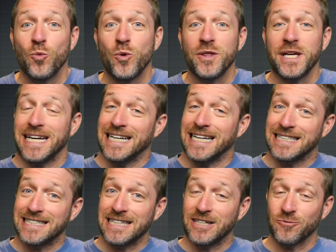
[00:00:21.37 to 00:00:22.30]
with
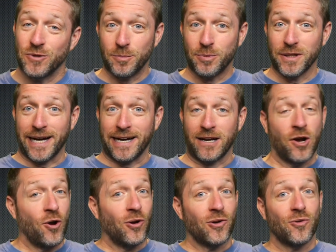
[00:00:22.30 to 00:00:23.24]
instant replay.
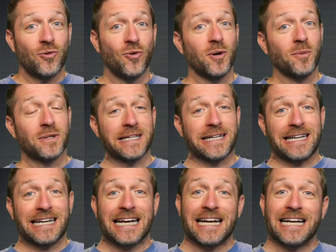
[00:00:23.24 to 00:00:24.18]
Normally,
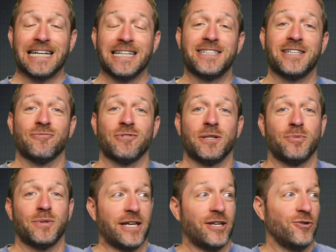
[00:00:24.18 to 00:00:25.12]
instant
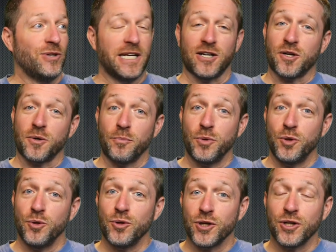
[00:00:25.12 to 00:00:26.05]
replay, you need a
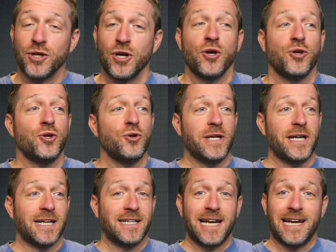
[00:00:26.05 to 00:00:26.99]
computer, you
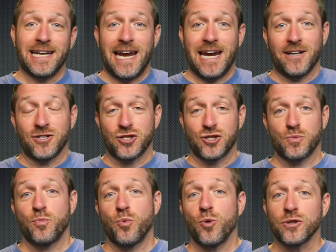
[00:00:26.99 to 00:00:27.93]
need a dedicated
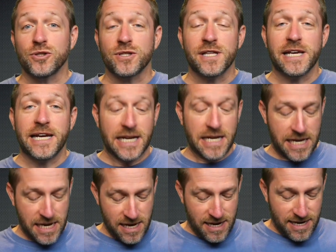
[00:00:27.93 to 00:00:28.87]
sports thing.
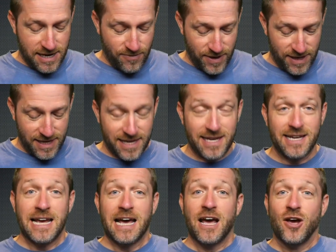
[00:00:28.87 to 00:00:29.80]
With
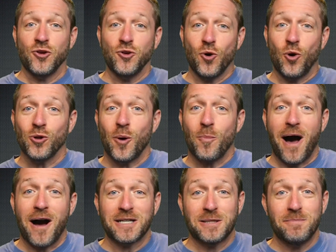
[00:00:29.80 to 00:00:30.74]
the
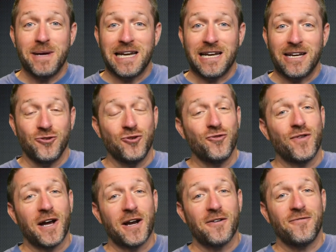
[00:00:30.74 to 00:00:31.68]
YoloBox Mini, you've
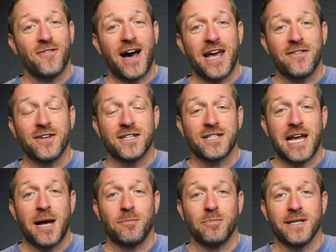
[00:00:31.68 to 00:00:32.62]
got a 5-inch
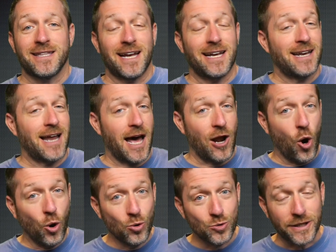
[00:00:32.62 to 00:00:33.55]
tablet that not
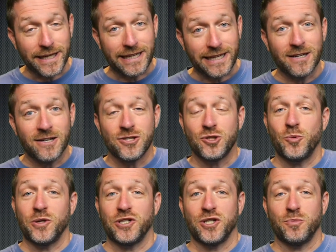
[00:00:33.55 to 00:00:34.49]
only
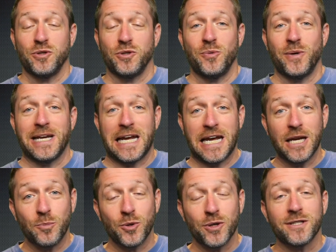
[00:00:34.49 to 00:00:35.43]
switches between
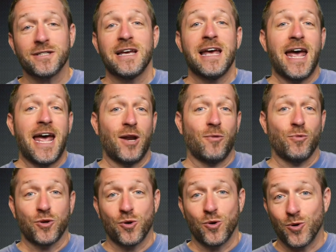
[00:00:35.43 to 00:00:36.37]
inputs and
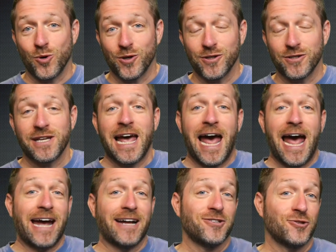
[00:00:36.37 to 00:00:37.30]
records
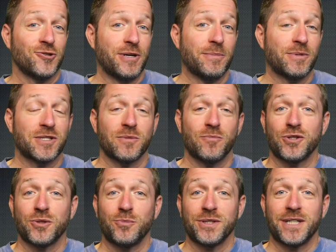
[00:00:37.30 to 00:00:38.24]
and streams to
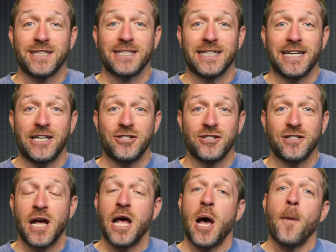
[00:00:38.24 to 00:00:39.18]
multiple
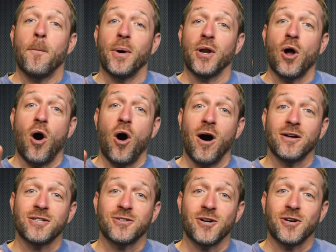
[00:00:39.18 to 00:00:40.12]
destinations, but
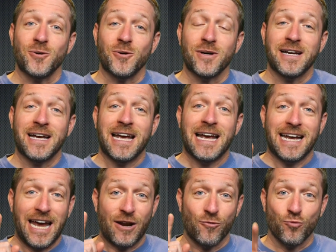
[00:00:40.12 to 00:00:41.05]
also
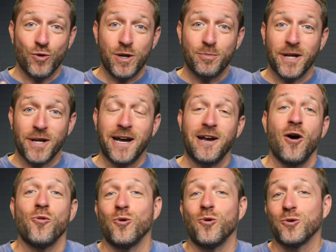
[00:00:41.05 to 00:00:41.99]
can replay
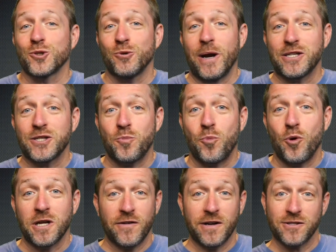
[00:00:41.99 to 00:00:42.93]
those great
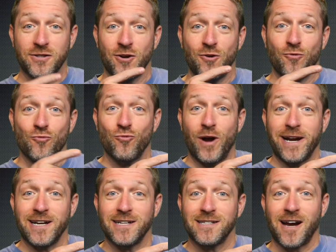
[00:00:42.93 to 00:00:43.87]
sporting events right
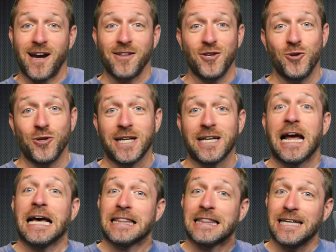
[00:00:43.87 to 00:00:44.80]
inside the unit.
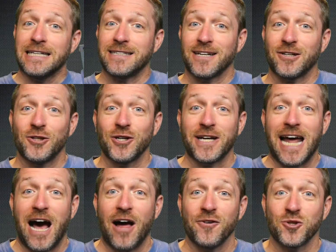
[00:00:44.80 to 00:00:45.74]
Let's take a look at
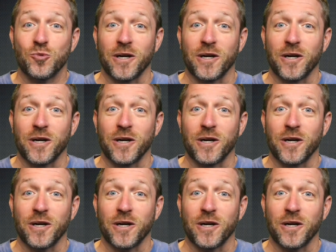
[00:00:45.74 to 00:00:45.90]
how this